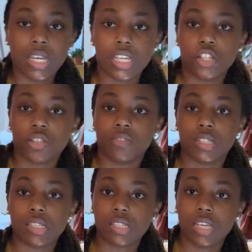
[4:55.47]
each of the
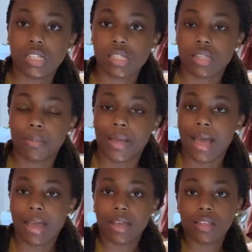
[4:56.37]
seats, the
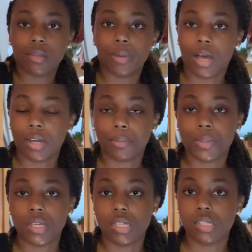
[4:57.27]
back, the bottom
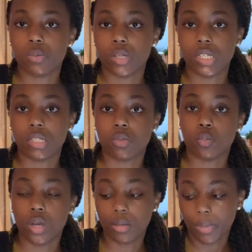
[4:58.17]
piece was
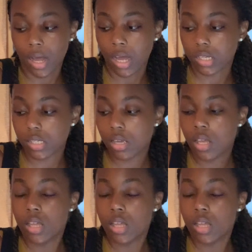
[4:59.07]
1 box.